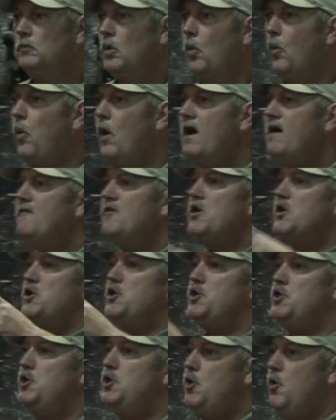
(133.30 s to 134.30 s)
wherever
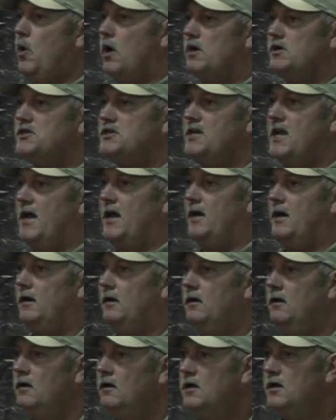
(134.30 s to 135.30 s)
you are
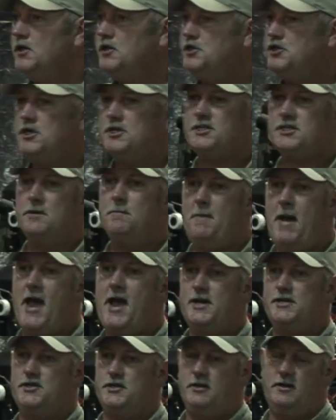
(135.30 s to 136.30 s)
standing, just
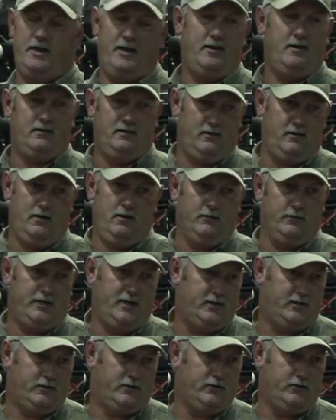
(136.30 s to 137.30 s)
imagine, and you don't
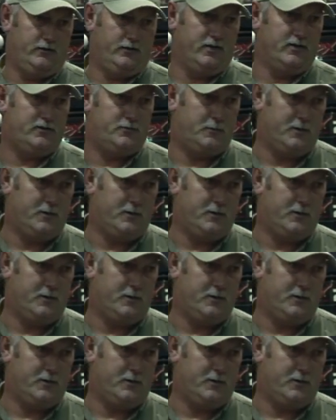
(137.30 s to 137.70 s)
need to do this